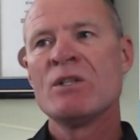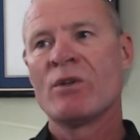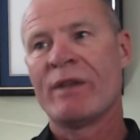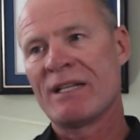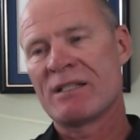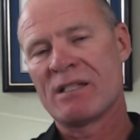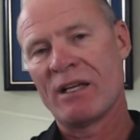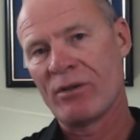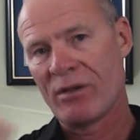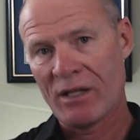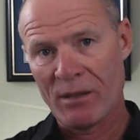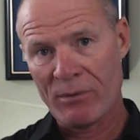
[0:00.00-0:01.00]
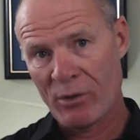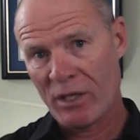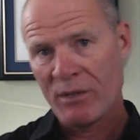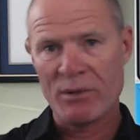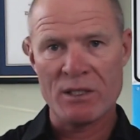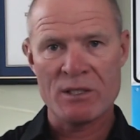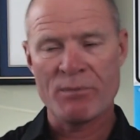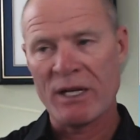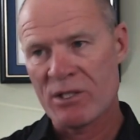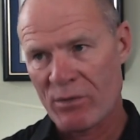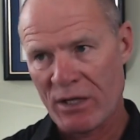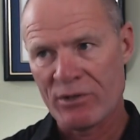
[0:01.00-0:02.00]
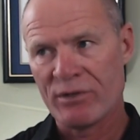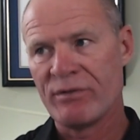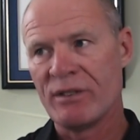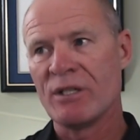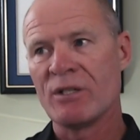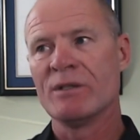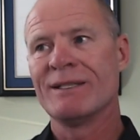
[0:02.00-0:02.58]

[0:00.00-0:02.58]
So that's the other thing about keeping space around your vehicle.